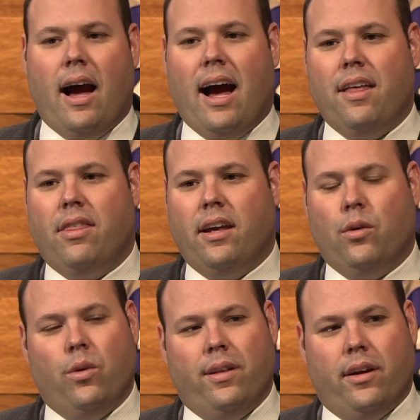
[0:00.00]
I
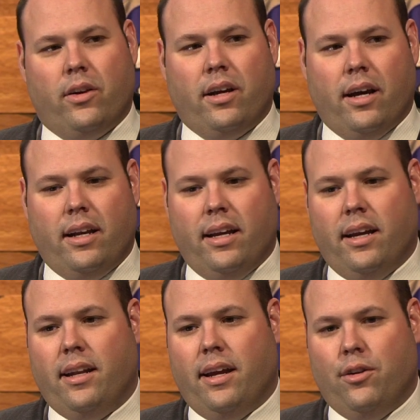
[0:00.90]
think when they're cut
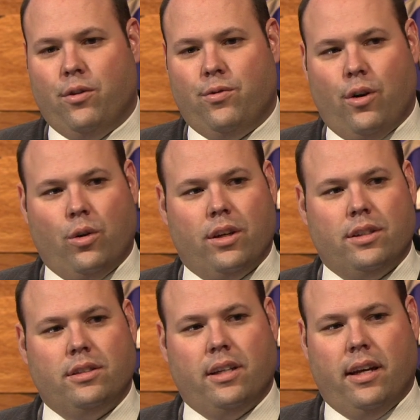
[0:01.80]
in and they're
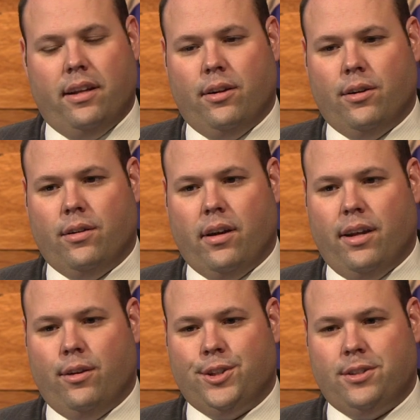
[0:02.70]
focused and they're
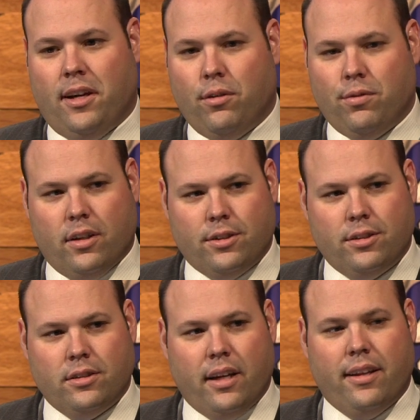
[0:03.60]
and they're
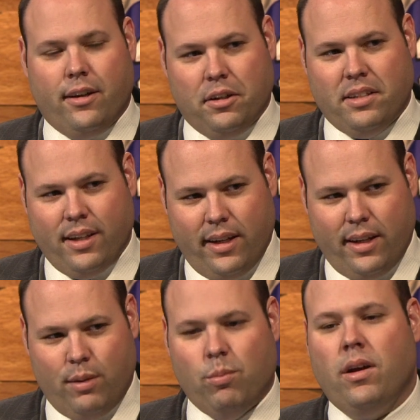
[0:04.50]
selfless and they're a
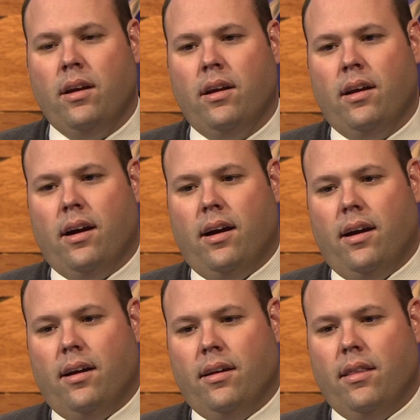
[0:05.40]
team
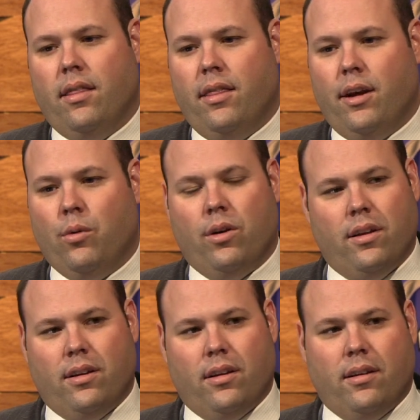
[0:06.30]
uh, they're one
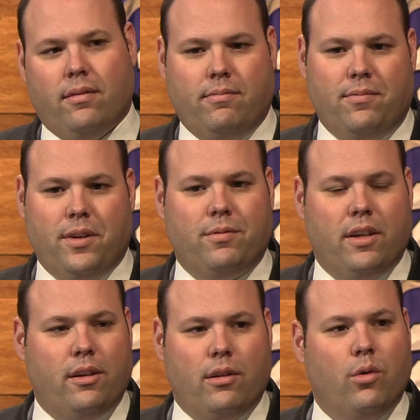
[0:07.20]
of the
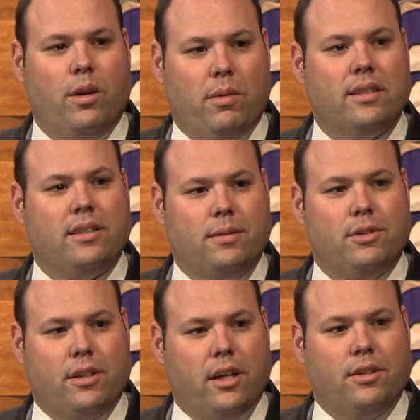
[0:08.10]
15 to 20 best teams
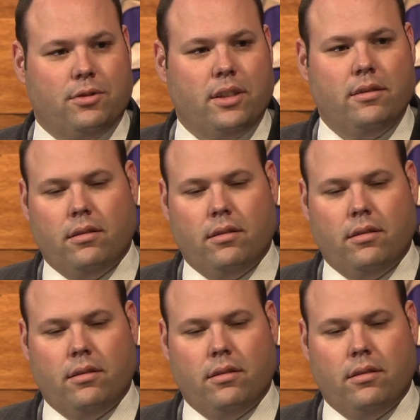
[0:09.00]
in the country.